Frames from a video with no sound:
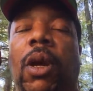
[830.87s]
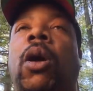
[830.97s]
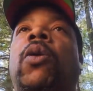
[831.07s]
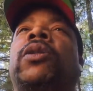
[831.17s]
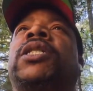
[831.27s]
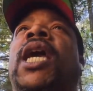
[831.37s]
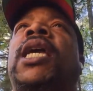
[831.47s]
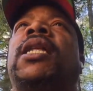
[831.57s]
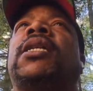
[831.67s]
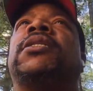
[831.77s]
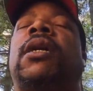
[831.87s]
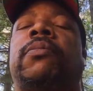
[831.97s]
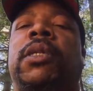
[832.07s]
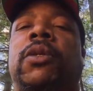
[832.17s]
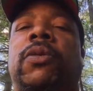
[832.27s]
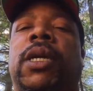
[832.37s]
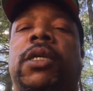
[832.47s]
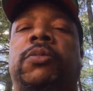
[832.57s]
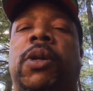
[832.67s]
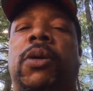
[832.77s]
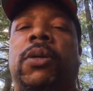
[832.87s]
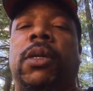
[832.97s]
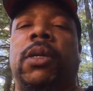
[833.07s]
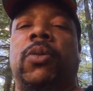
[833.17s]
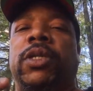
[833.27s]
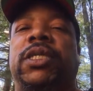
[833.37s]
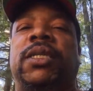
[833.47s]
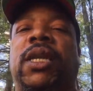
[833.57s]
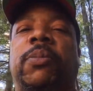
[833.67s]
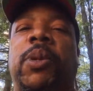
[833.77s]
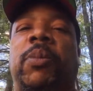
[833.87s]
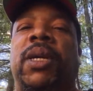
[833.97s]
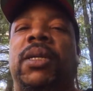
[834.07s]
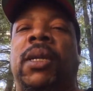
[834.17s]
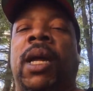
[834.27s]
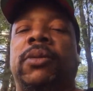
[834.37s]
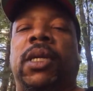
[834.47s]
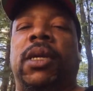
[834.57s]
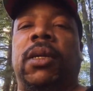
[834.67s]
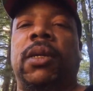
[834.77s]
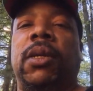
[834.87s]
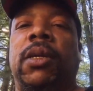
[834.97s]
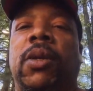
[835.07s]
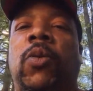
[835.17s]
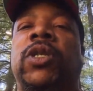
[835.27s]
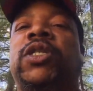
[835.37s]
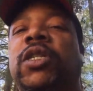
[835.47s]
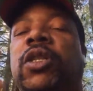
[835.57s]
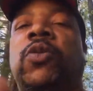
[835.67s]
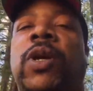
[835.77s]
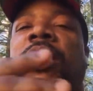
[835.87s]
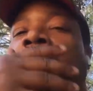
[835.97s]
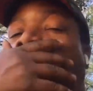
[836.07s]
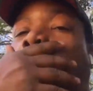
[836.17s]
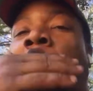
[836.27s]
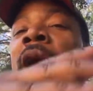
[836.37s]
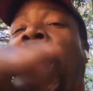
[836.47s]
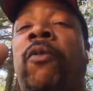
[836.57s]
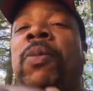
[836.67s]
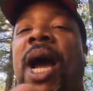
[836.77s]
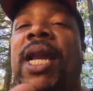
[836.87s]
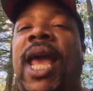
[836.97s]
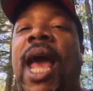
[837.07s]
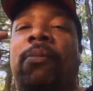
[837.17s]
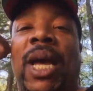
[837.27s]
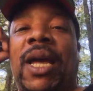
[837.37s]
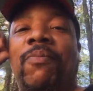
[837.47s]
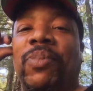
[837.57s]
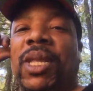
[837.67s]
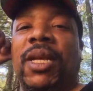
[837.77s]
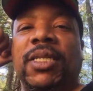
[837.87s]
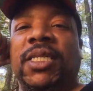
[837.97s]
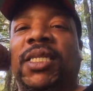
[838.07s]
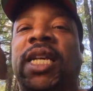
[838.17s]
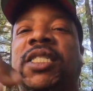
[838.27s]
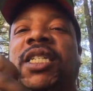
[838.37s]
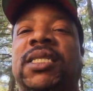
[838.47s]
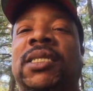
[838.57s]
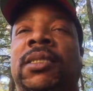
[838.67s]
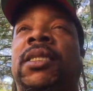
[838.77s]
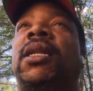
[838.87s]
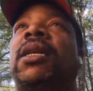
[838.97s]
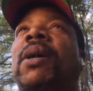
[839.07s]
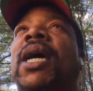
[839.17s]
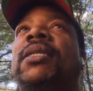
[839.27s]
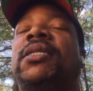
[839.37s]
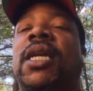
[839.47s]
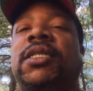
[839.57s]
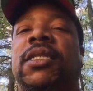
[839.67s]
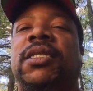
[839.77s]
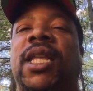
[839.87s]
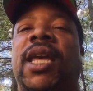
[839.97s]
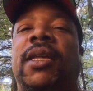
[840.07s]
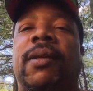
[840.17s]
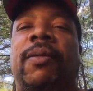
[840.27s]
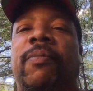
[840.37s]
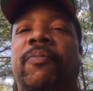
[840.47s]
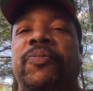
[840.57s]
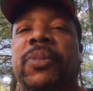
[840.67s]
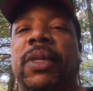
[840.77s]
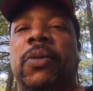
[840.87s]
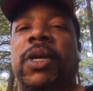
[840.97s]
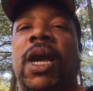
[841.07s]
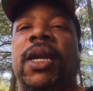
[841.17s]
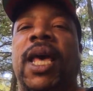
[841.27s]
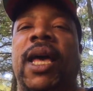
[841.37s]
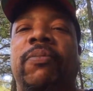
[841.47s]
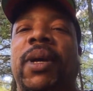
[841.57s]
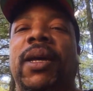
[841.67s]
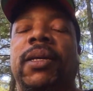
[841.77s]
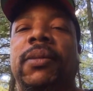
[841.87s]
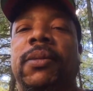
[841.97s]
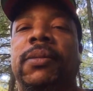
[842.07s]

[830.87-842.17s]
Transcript: Oh, it's 80-something degrees, bro. What's the temperament out there? What's the degrees? Where everybody at, man? State your city, man. State your state. Where y'all at, man?